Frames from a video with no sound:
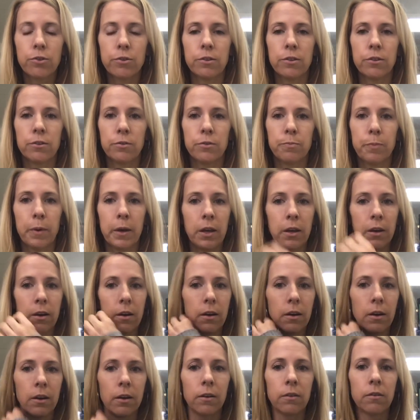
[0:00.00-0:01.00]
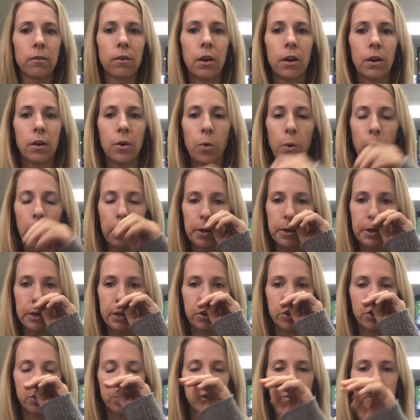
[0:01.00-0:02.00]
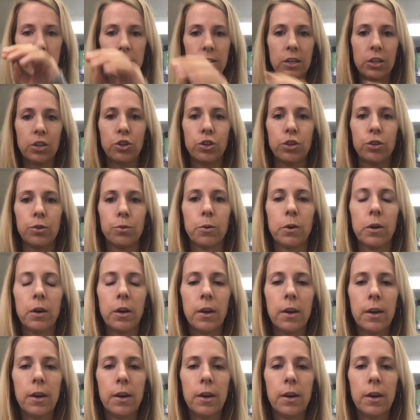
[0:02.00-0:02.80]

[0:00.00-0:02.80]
or there's been a quality assurance issue.